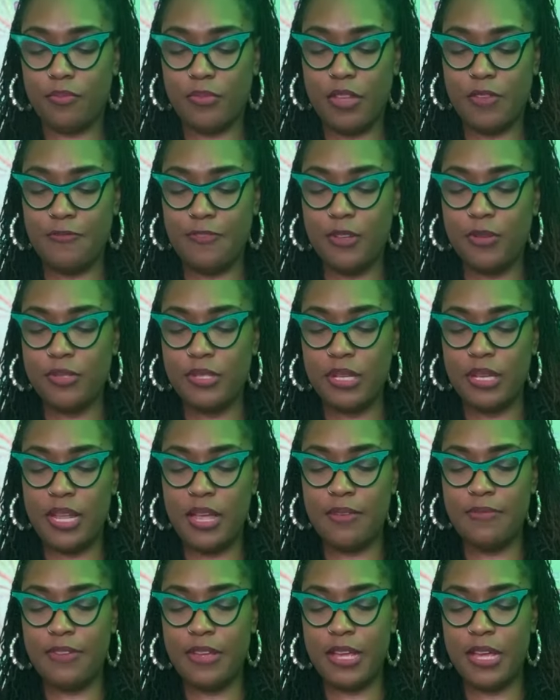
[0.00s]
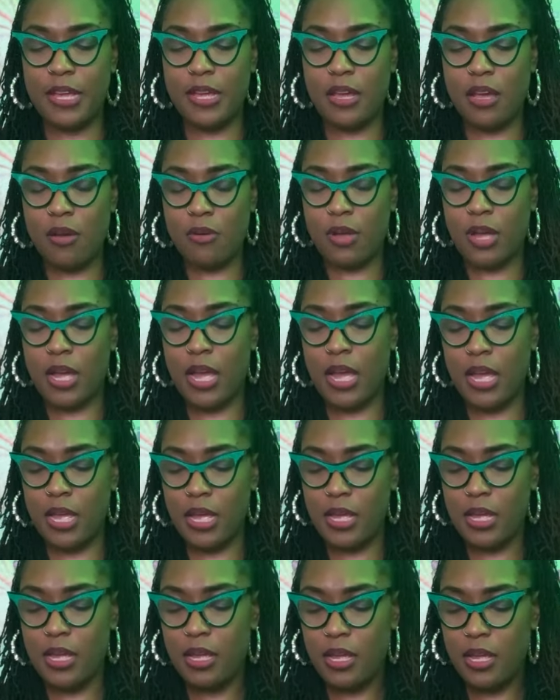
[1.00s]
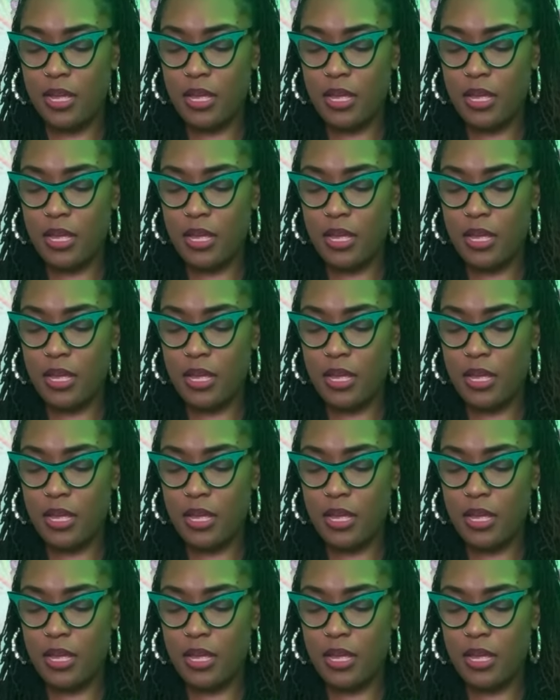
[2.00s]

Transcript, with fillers: It feels loving, okay?